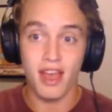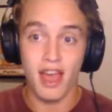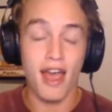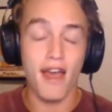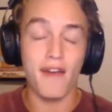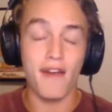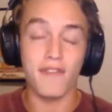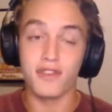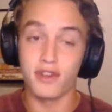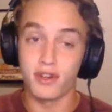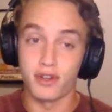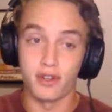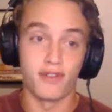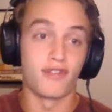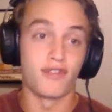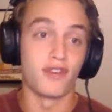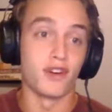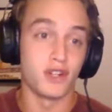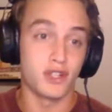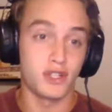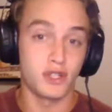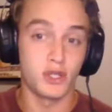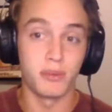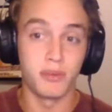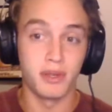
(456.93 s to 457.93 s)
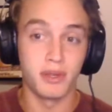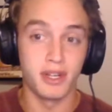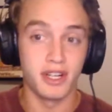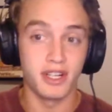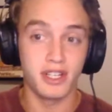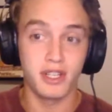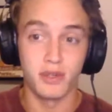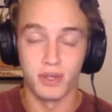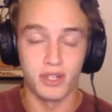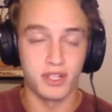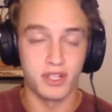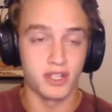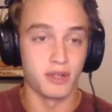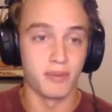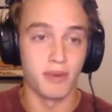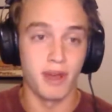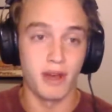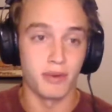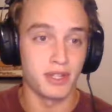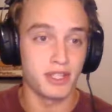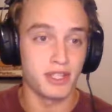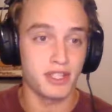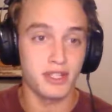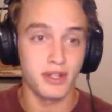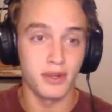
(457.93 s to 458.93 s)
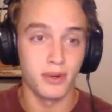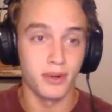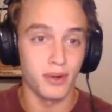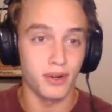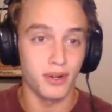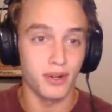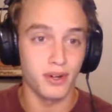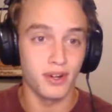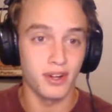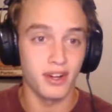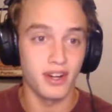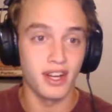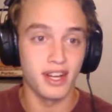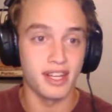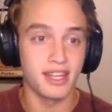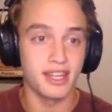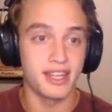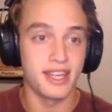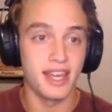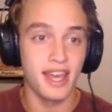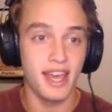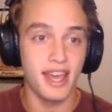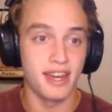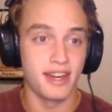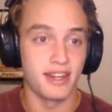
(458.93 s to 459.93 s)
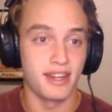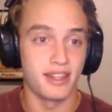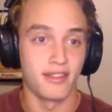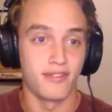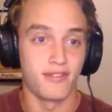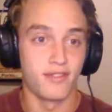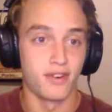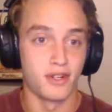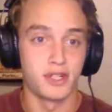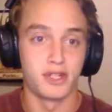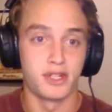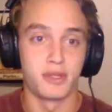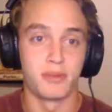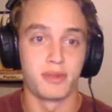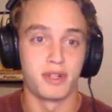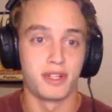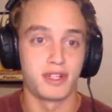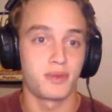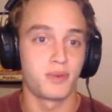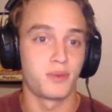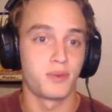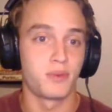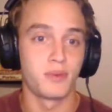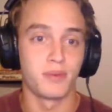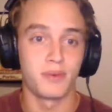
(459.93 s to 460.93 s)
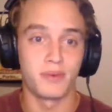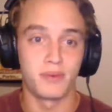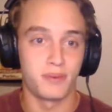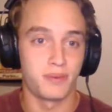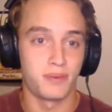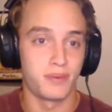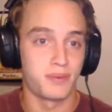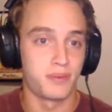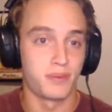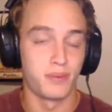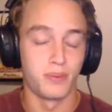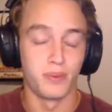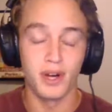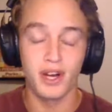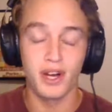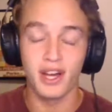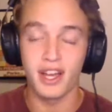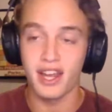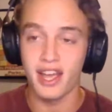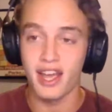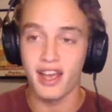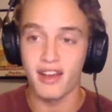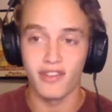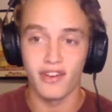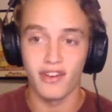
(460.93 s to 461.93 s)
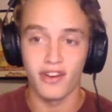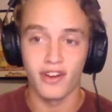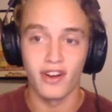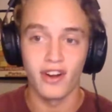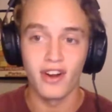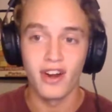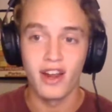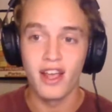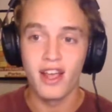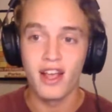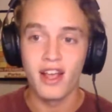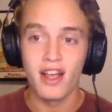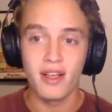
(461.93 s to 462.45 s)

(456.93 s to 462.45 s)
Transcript: after the first 2 minutes, which somehow we score again in the first 2 minutes, whatever.